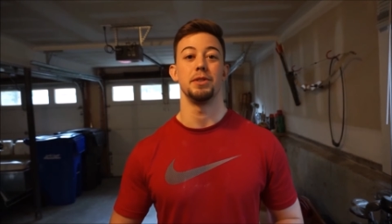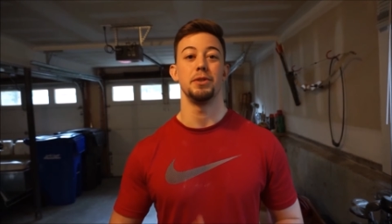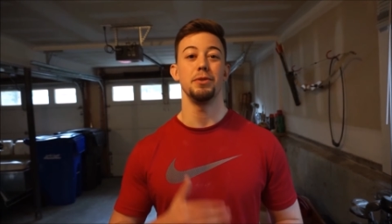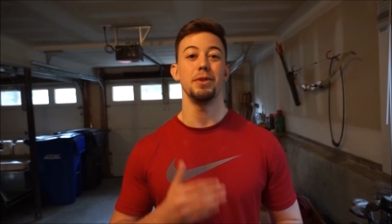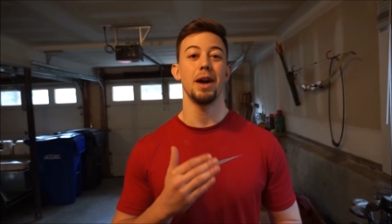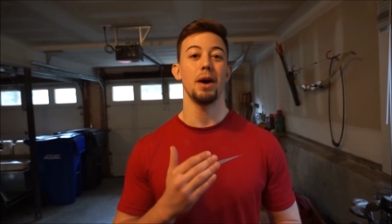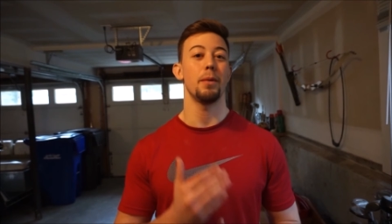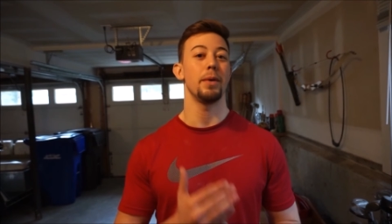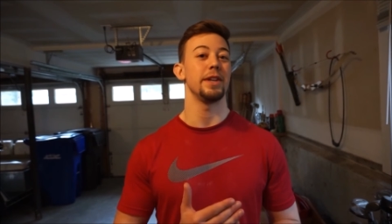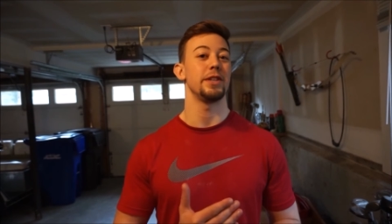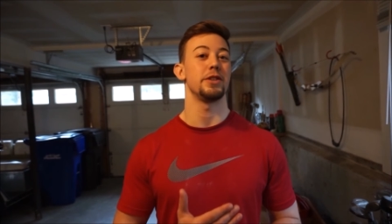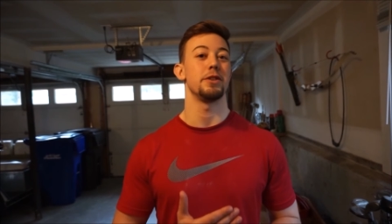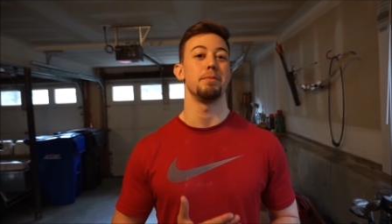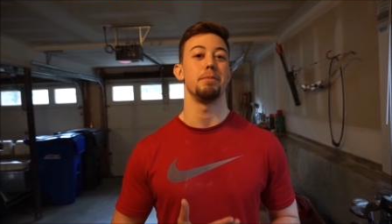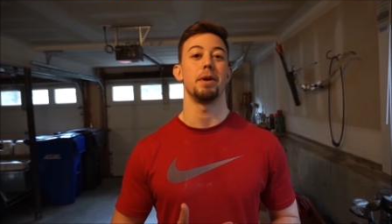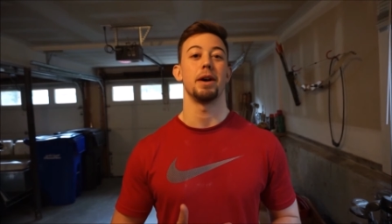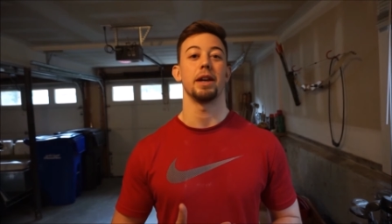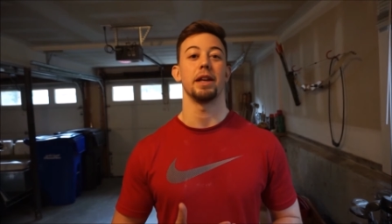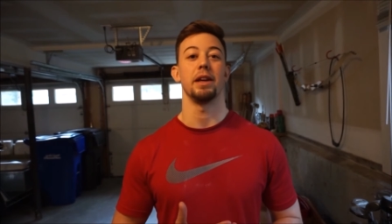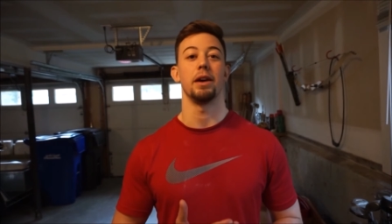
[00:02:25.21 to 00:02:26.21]
do not waste your
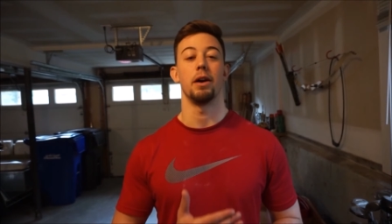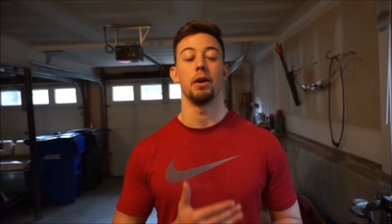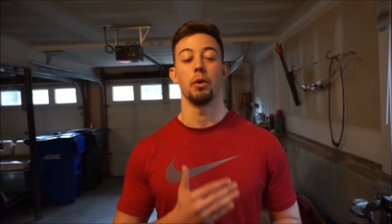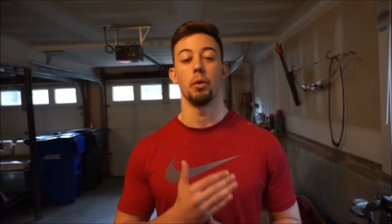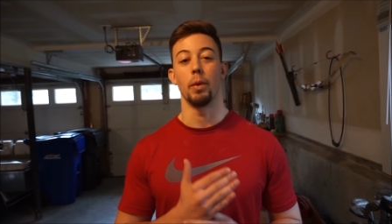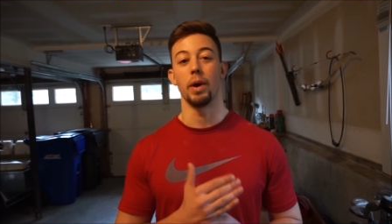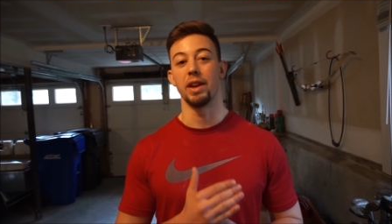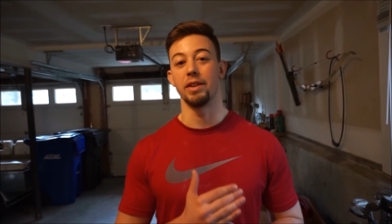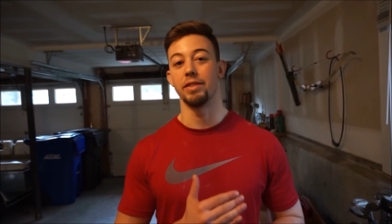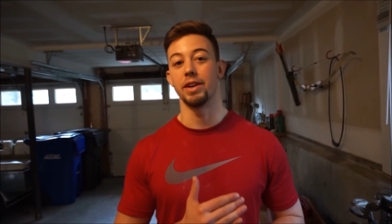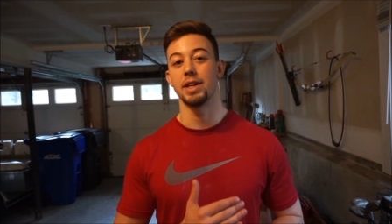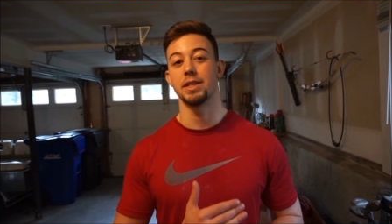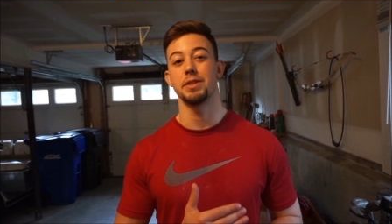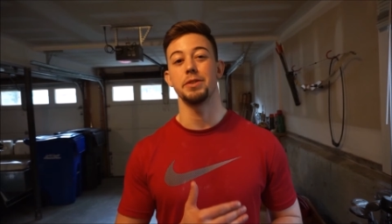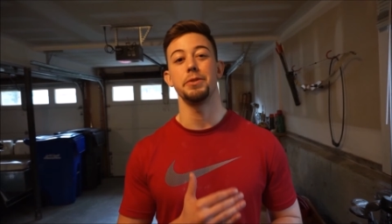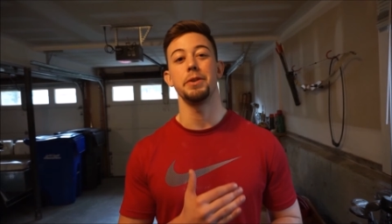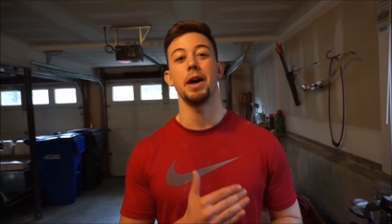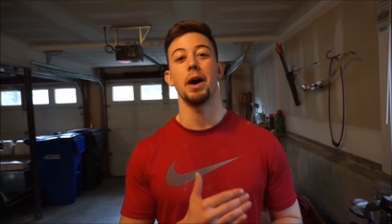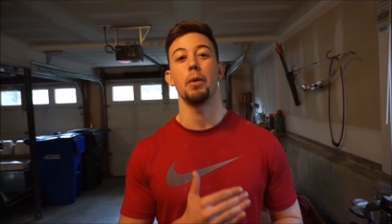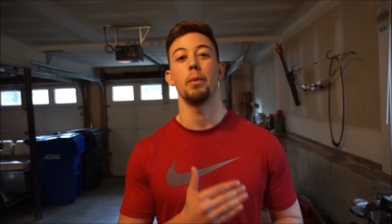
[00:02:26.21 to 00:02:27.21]
money on a weight vest,
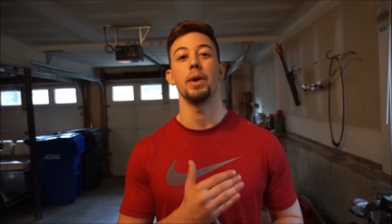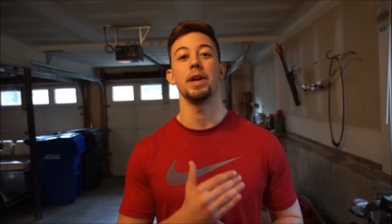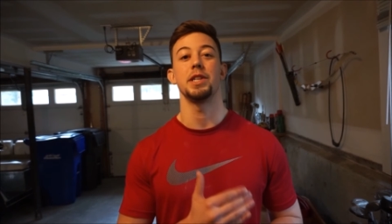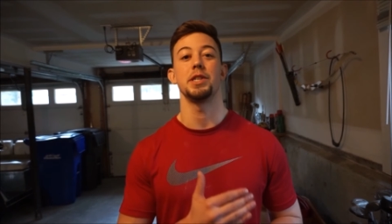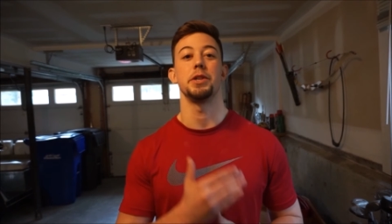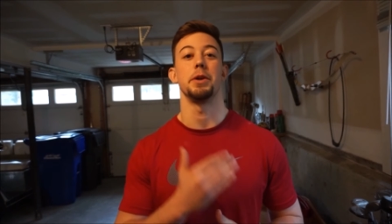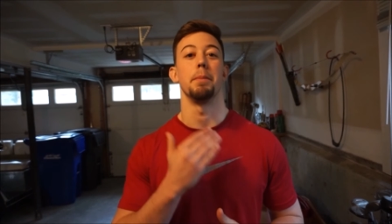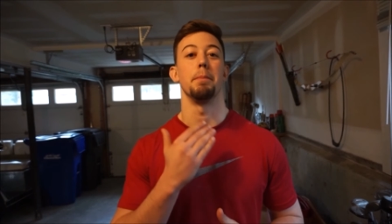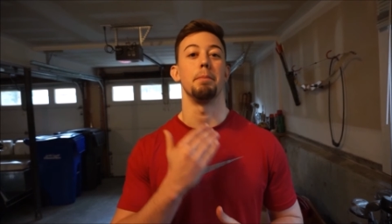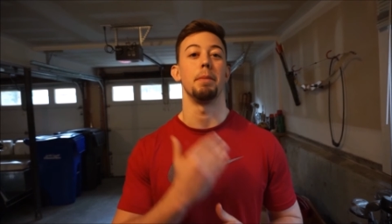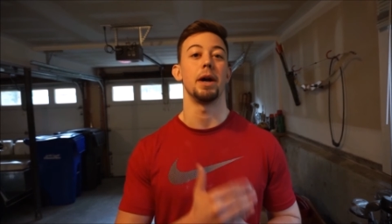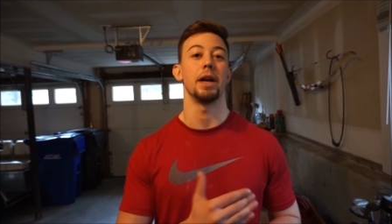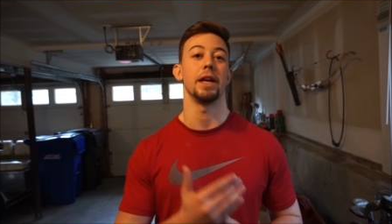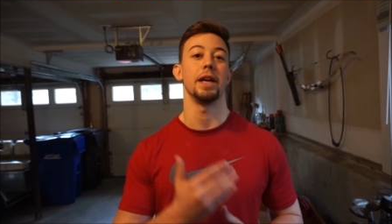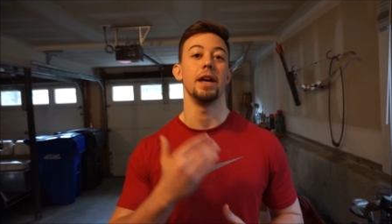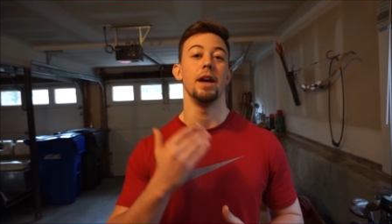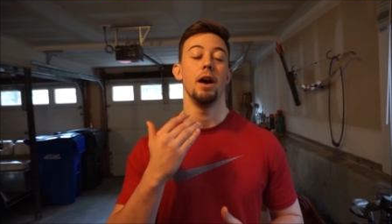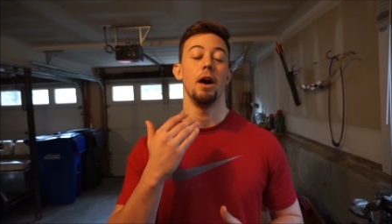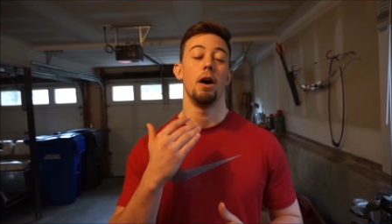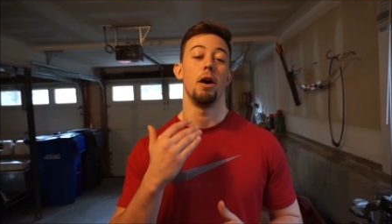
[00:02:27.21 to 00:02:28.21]
do not waste your
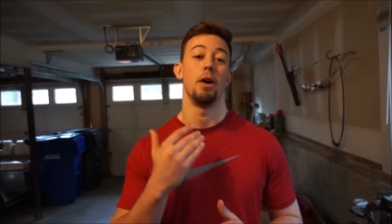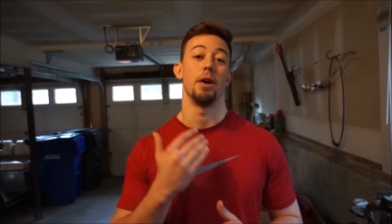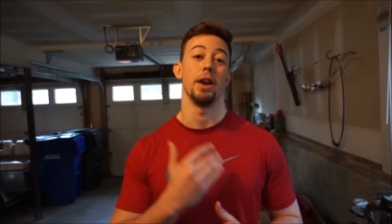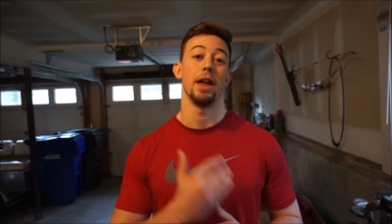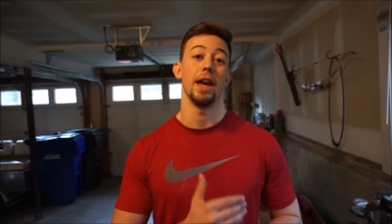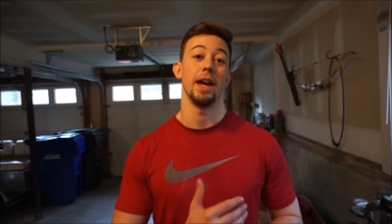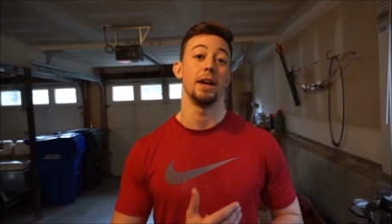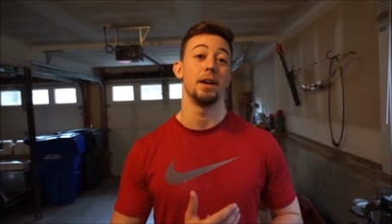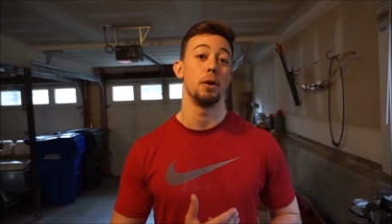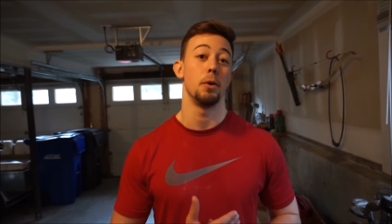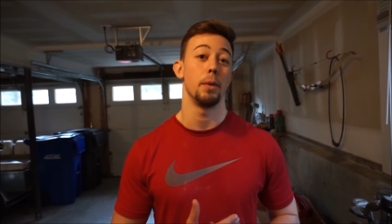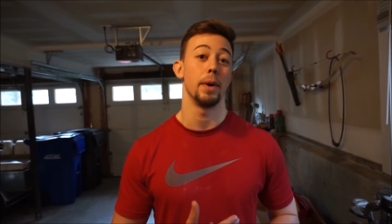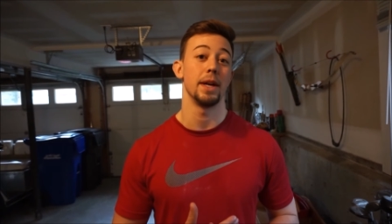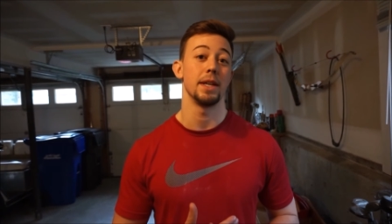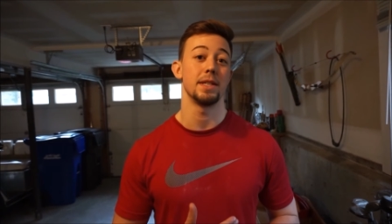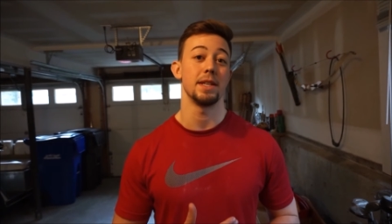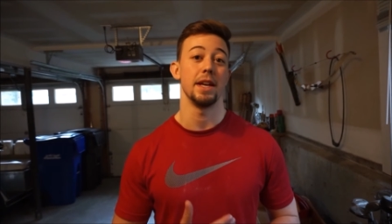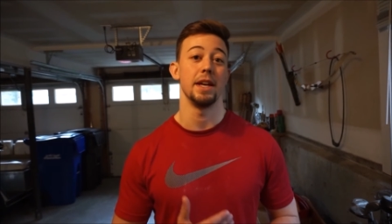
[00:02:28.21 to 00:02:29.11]
money on ankle weights,